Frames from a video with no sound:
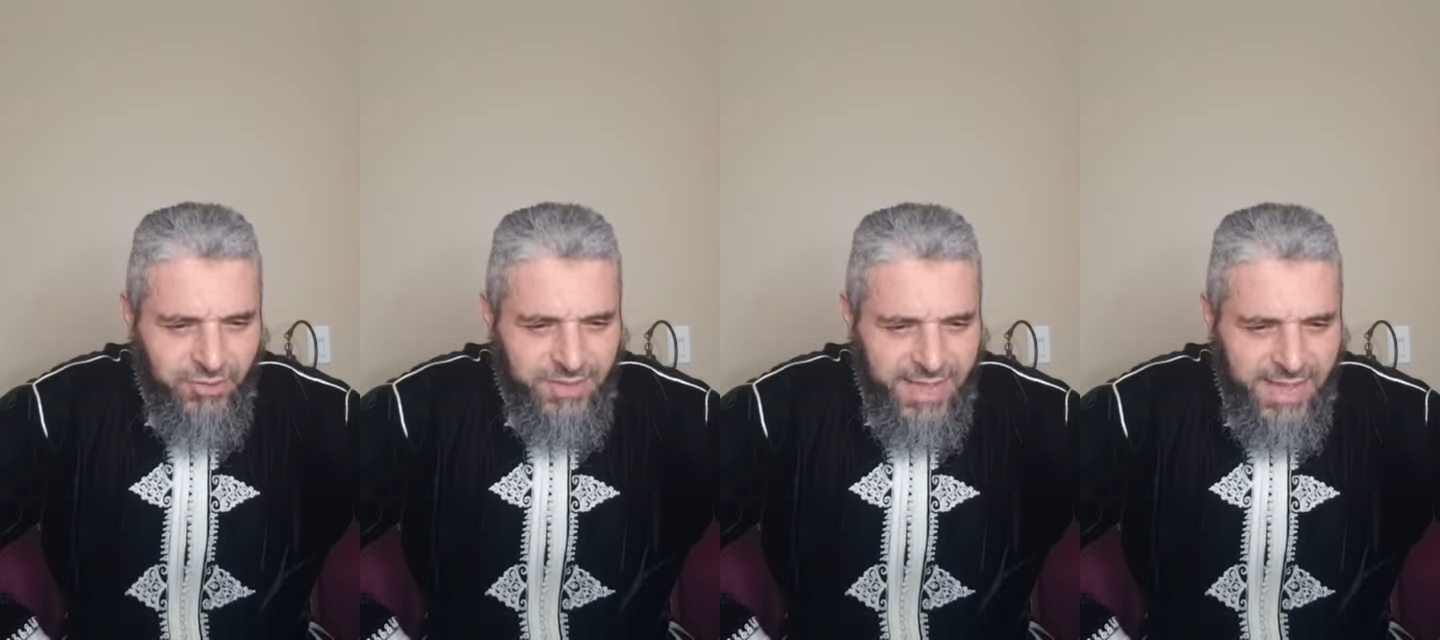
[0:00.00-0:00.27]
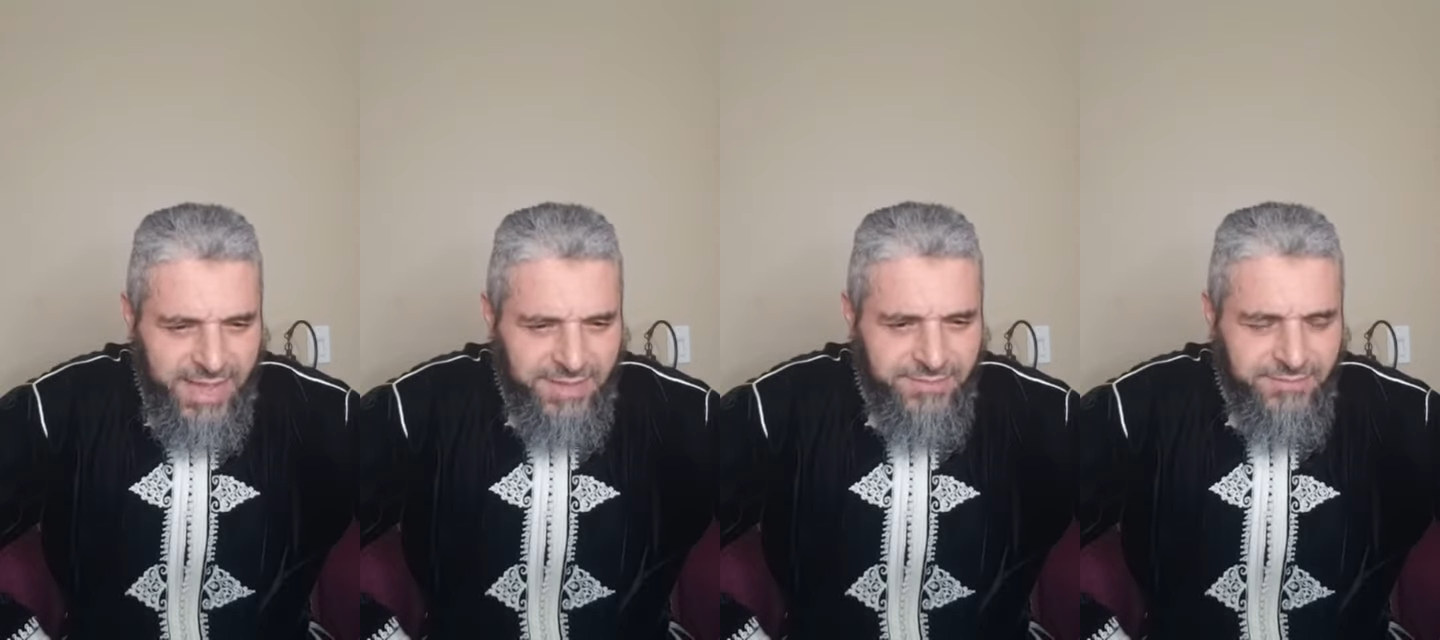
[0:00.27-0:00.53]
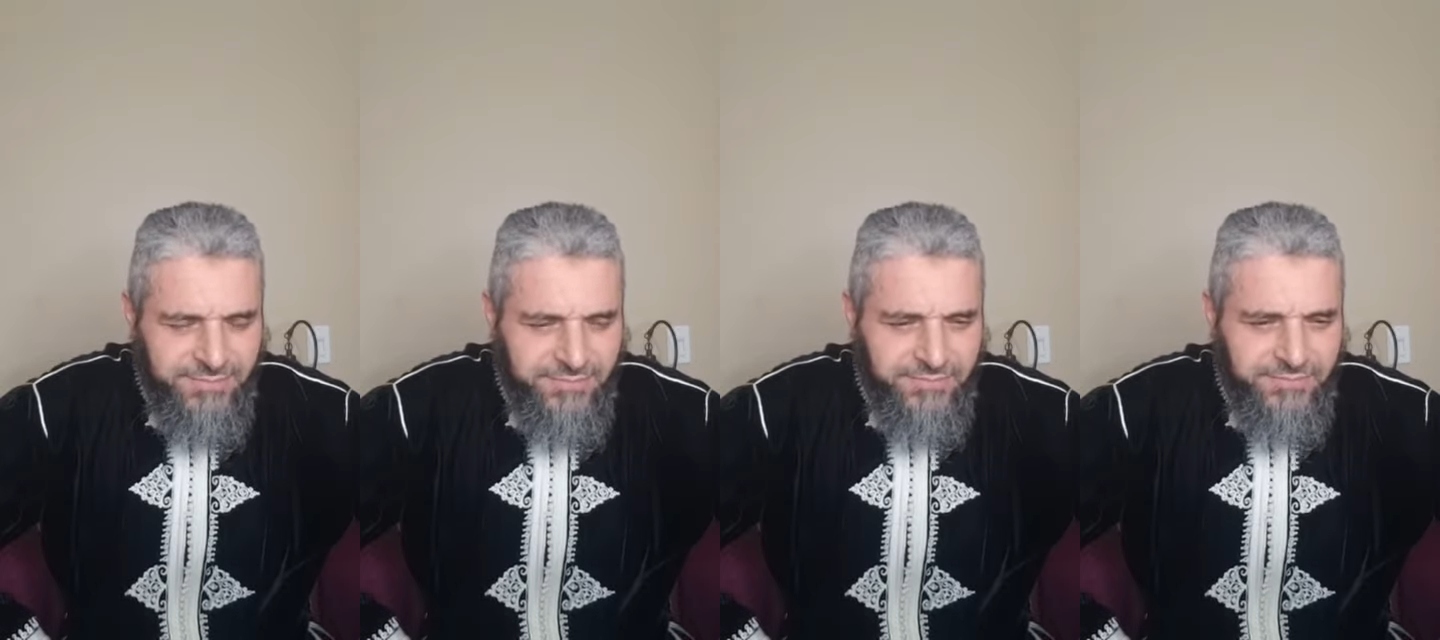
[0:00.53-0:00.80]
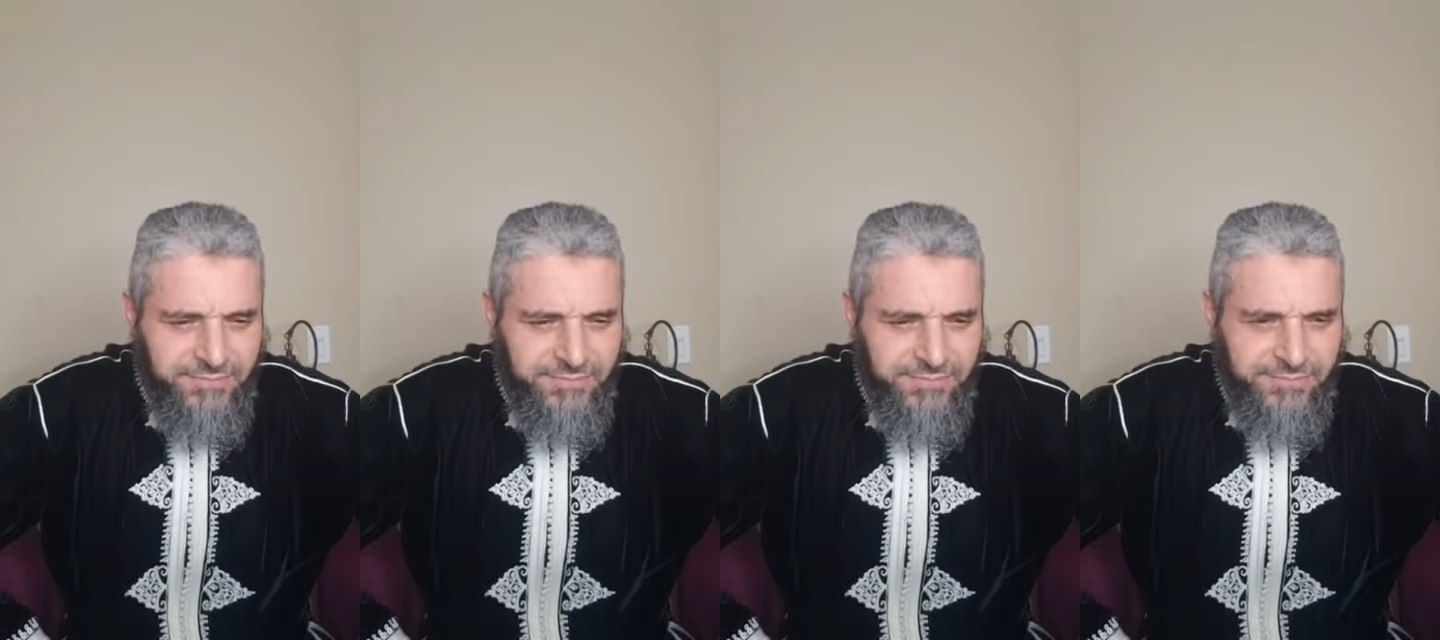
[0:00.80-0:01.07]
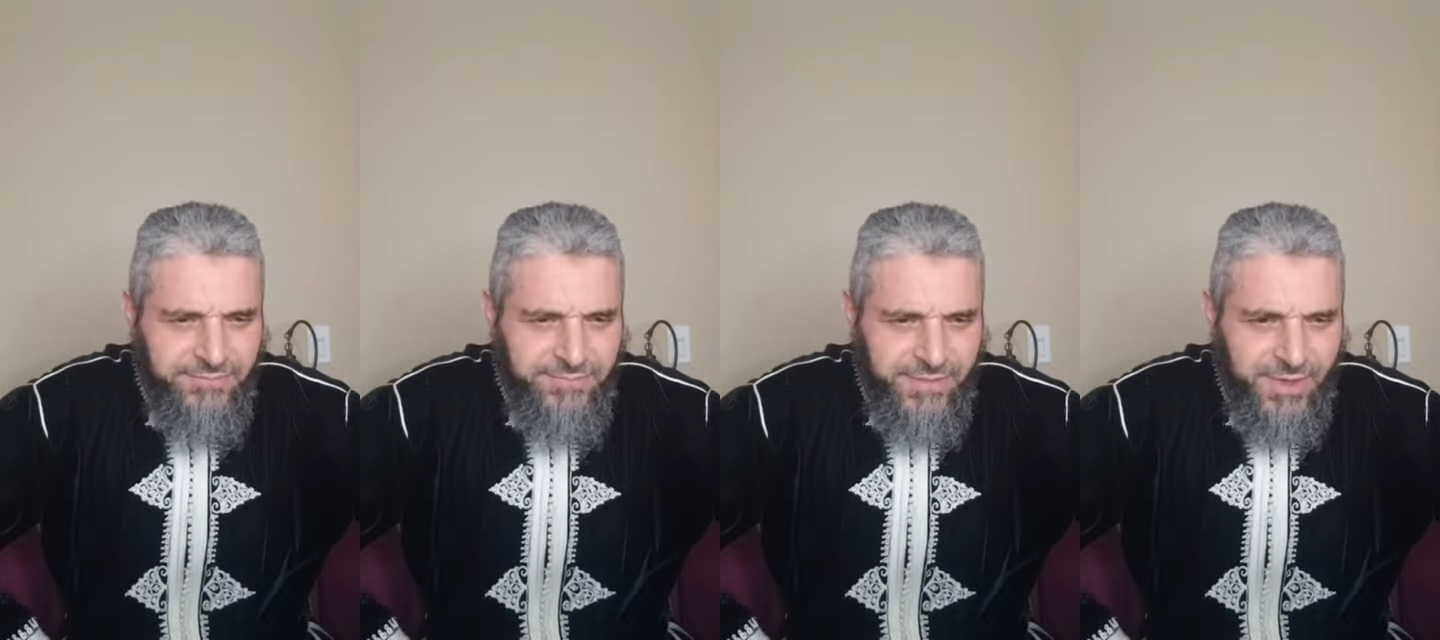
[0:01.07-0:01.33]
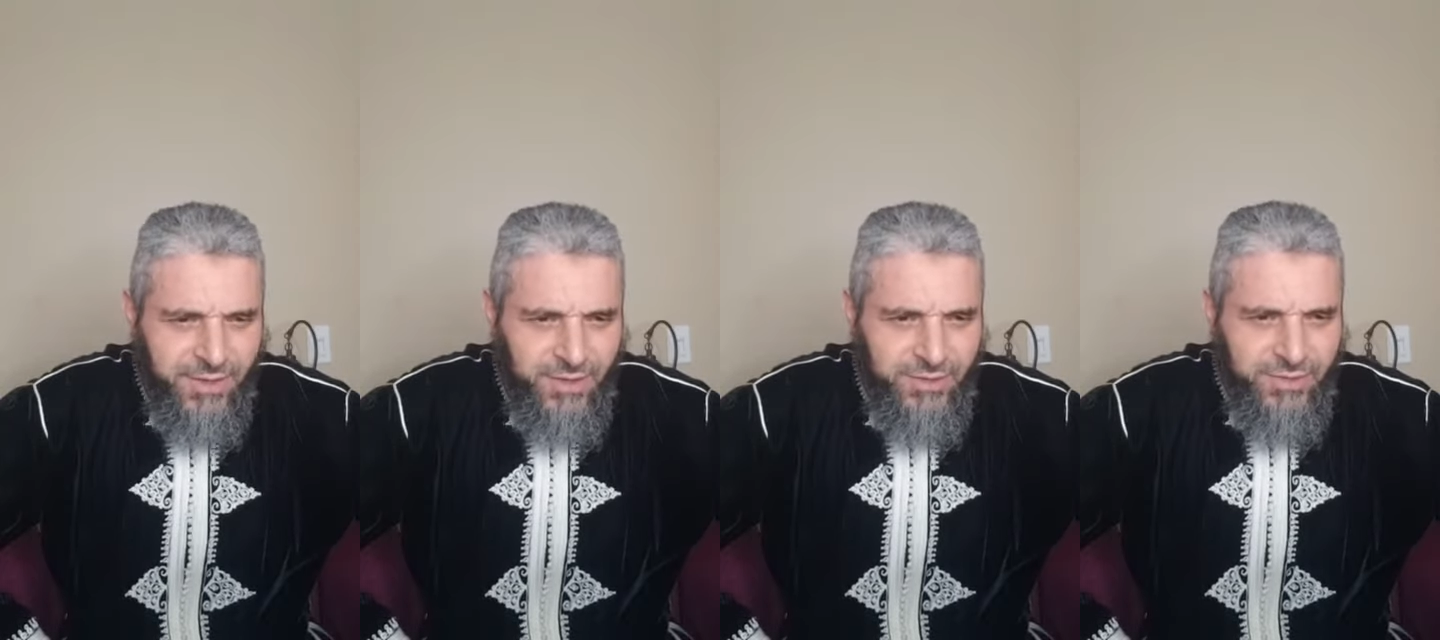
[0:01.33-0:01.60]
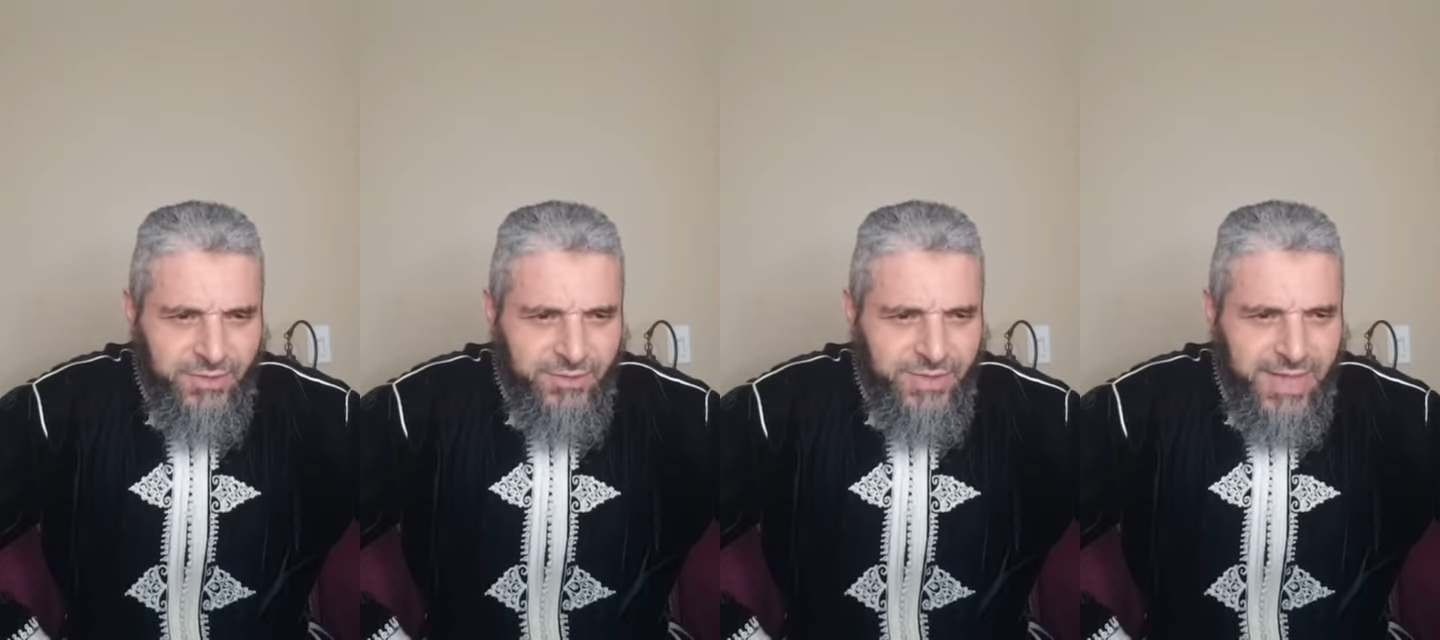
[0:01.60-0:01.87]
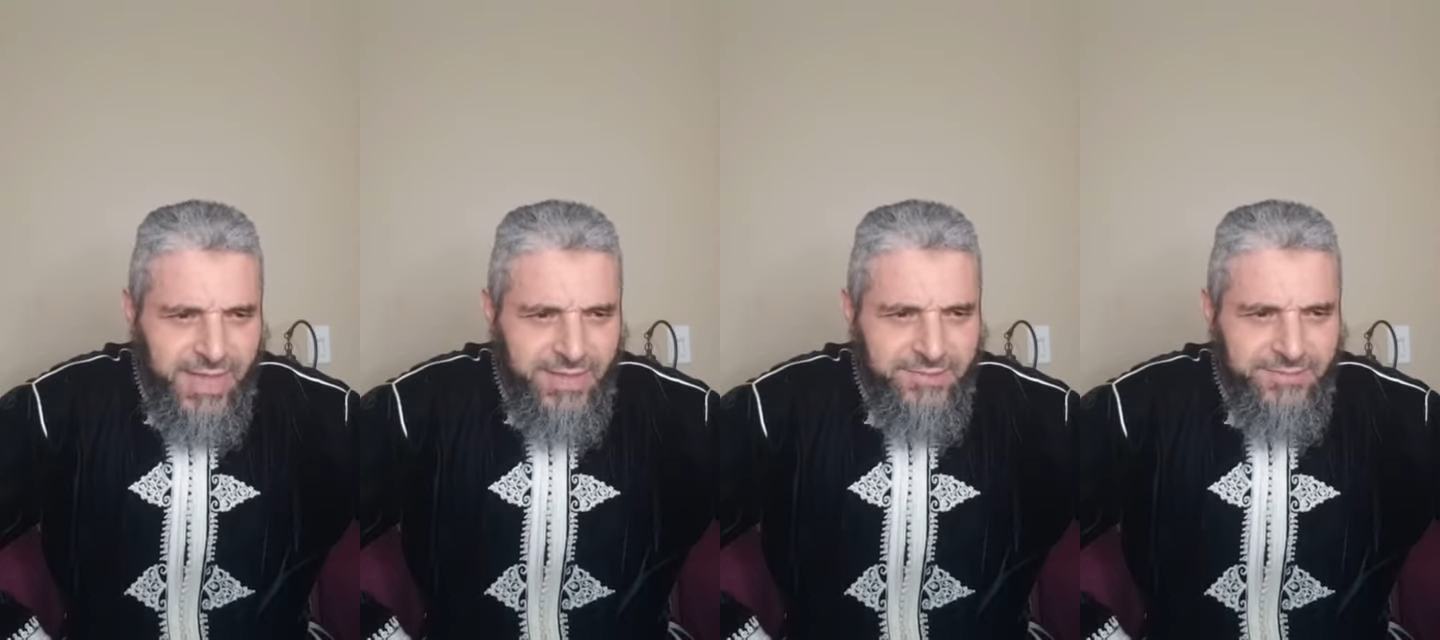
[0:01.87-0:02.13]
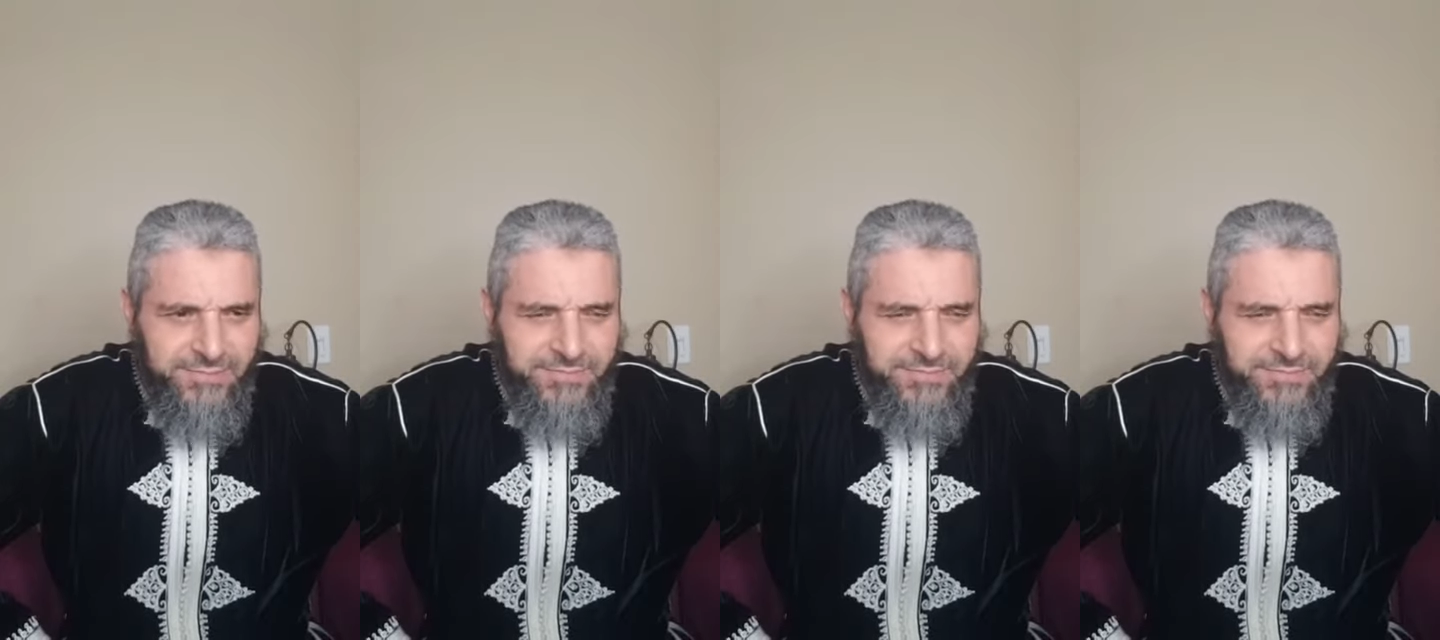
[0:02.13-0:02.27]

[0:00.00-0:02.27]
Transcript: dad. Call your dad.